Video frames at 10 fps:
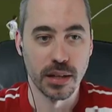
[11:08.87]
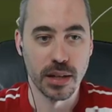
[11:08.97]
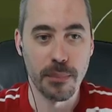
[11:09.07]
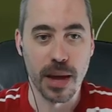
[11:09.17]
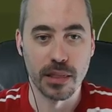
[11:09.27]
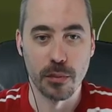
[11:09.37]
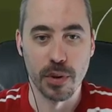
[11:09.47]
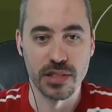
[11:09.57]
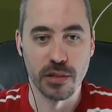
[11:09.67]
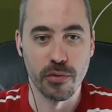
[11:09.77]
Get back there,
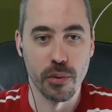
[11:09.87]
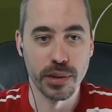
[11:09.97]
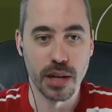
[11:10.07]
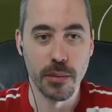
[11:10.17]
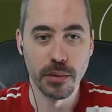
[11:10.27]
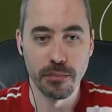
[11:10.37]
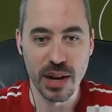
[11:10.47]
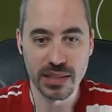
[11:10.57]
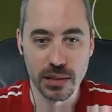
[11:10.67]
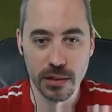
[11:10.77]
pressing forward. Come on,
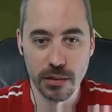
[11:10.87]
press.